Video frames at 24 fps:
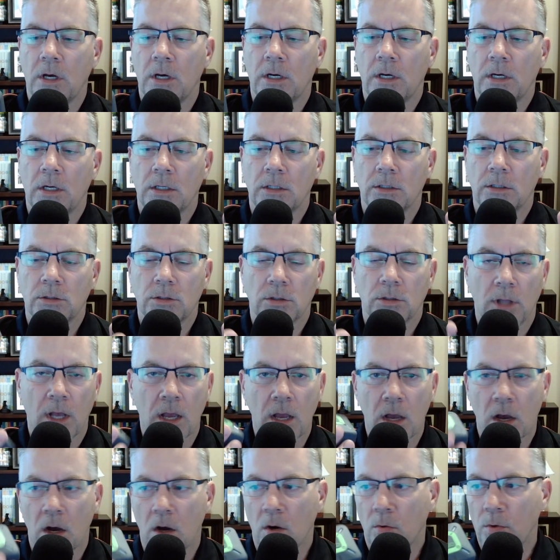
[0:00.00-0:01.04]

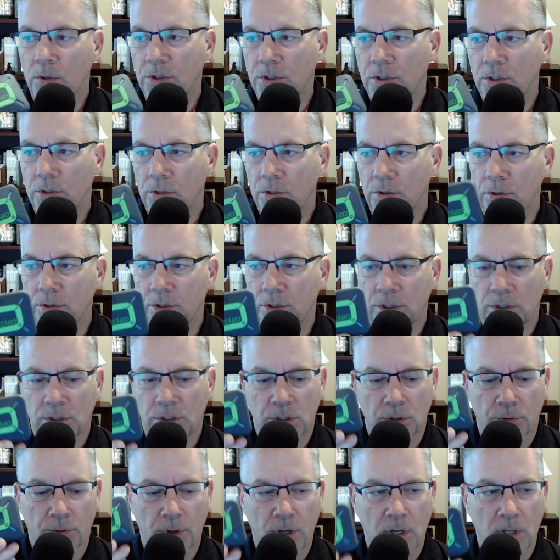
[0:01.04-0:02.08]
Zoleo, which uses
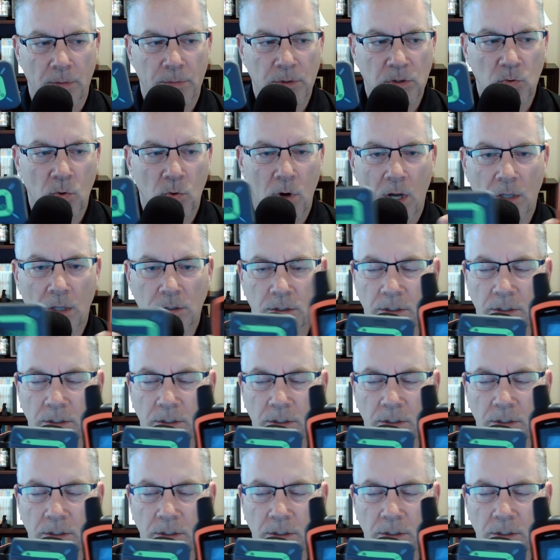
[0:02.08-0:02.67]
Iridium as well.